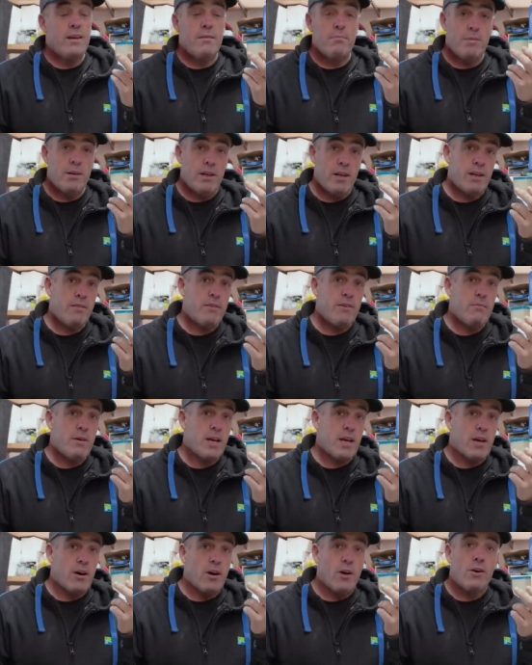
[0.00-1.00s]
Believe you
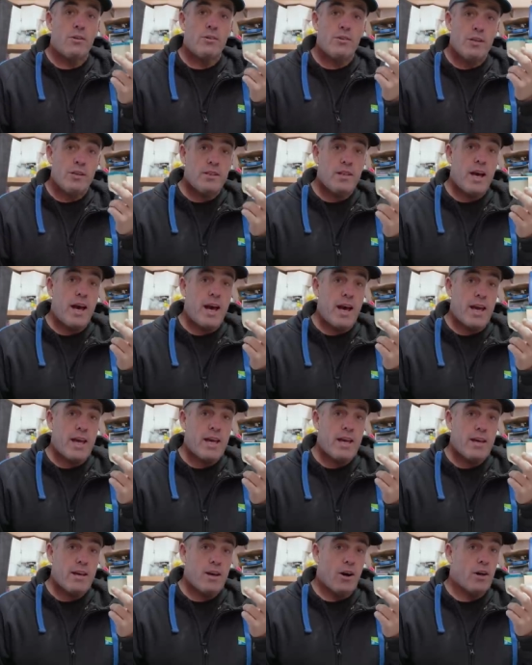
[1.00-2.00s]
me, on the
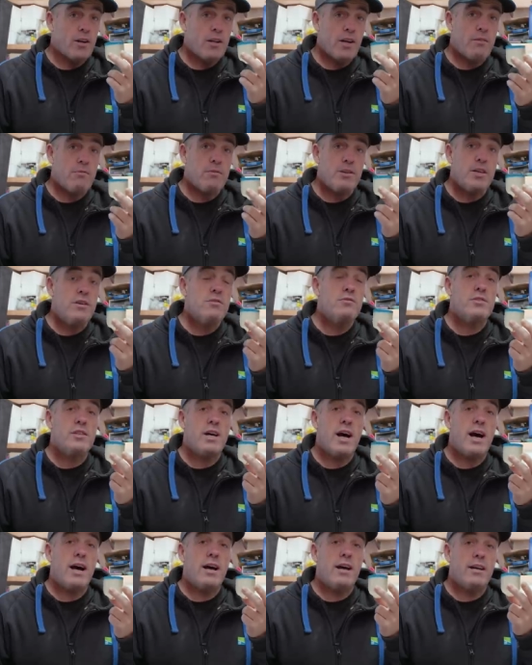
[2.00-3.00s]
day, I don't use
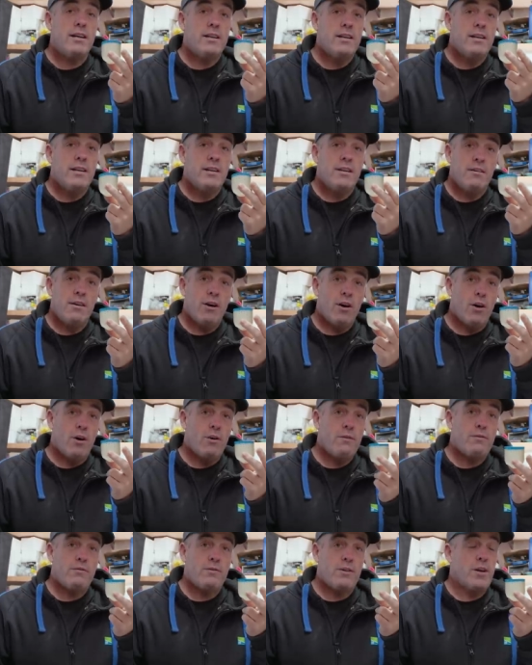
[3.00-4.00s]
that
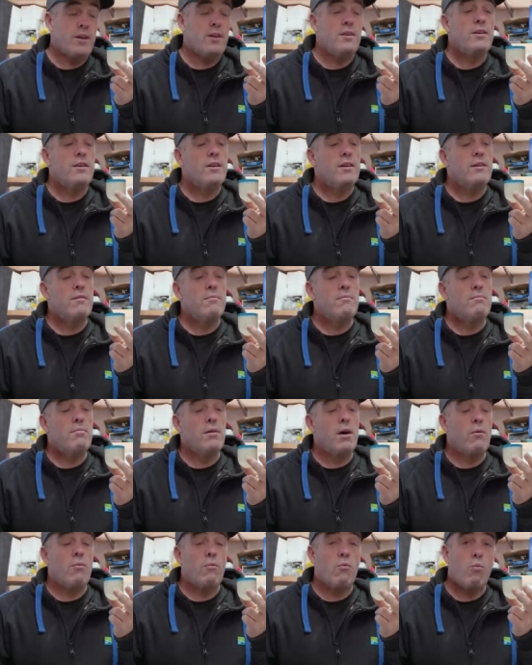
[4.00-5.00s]
often,
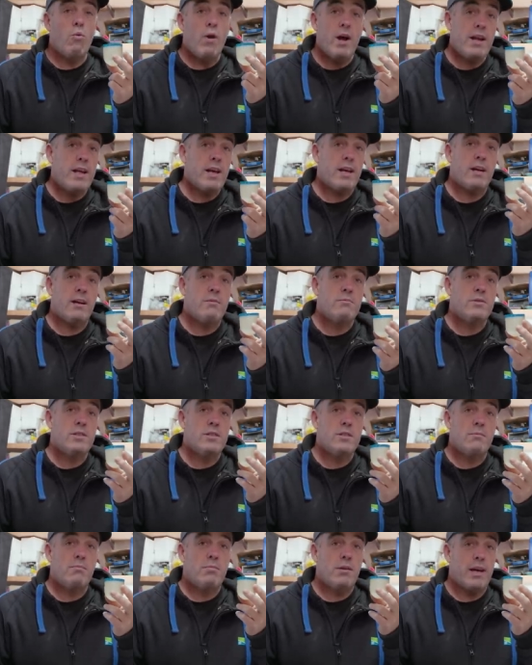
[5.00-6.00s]
but when it comes
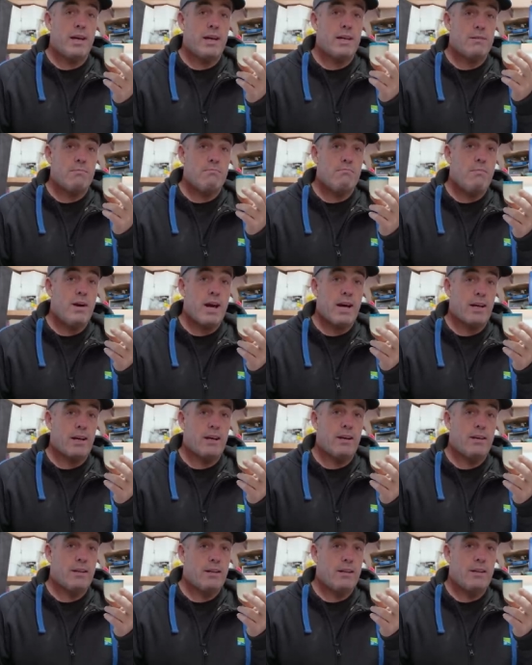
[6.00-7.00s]
into play, it's
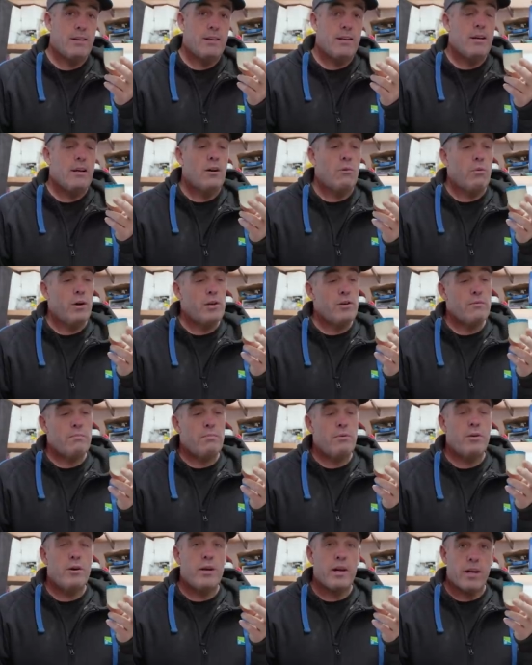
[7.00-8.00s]
mega. When you're
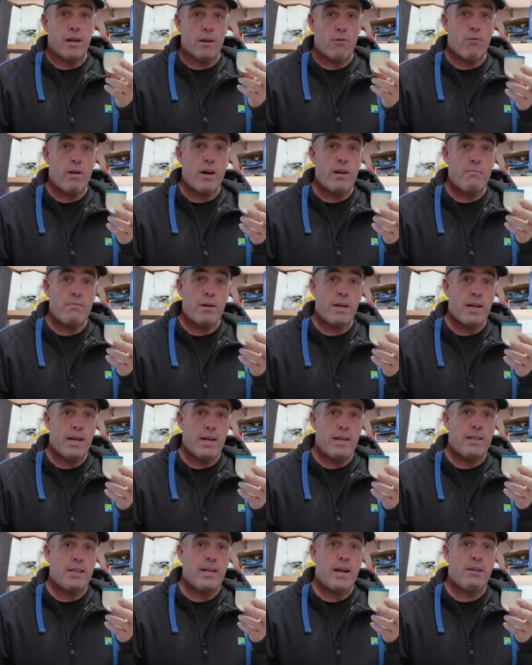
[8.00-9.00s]
putting ground bait
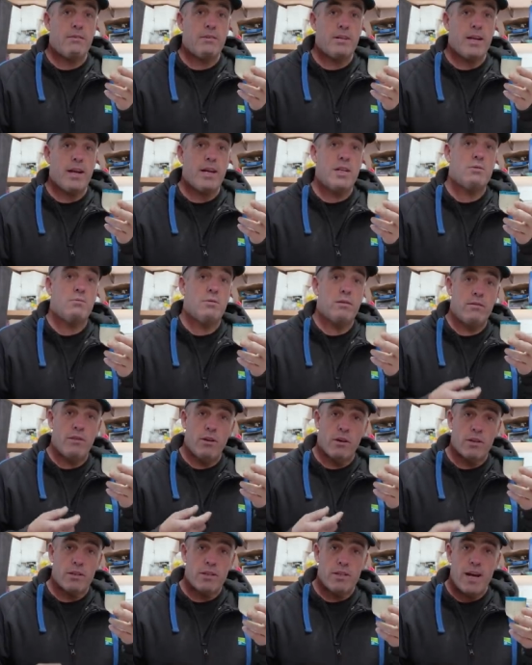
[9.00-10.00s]
in down the edge with
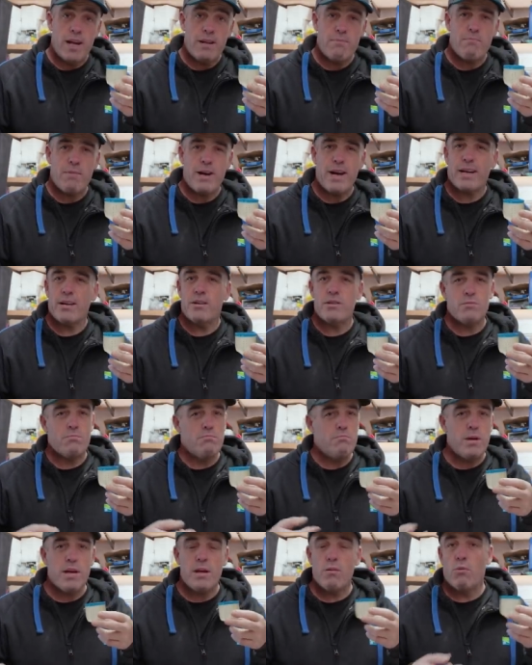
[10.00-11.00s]
like dead maggots,
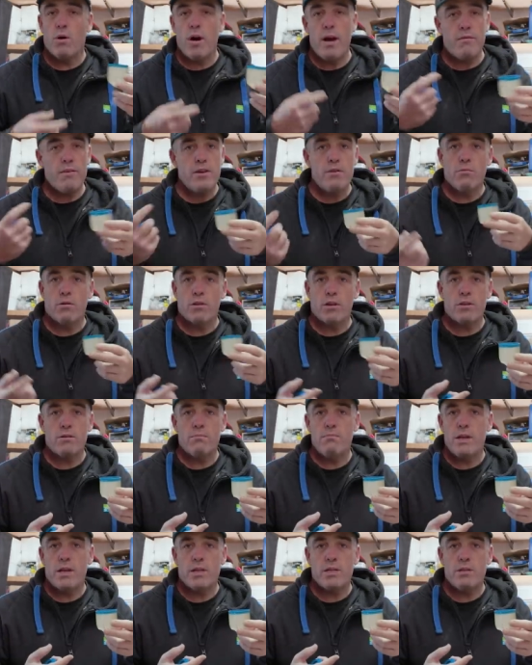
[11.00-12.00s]
meat, whatever you want to
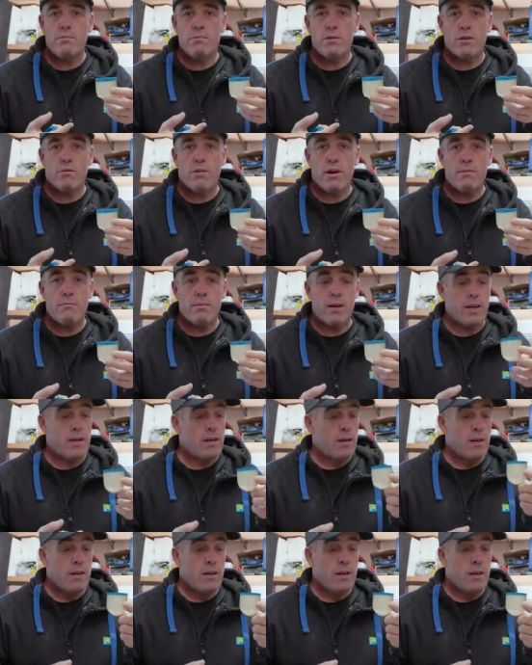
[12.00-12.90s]
mix in with your ground bait,